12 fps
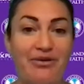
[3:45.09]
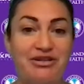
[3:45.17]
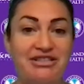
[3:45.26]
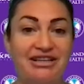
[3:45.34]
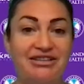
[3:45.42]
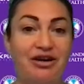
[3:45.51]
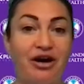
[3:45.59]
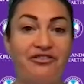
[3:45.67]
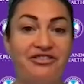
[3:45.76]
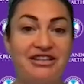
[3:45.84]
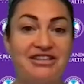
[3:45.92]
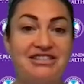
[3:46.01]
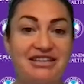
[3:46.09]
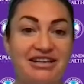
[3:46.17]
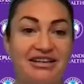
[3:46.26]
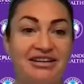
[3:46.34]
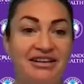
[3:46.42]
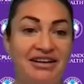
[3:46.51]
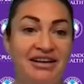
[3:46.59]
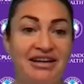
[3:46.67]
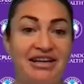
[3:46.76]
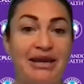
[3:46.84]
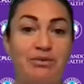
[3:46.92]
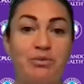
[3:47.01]
We still had the confidence to
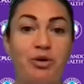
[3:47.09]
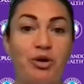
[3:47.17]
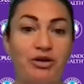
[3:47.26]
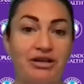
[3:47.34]
keep the ball.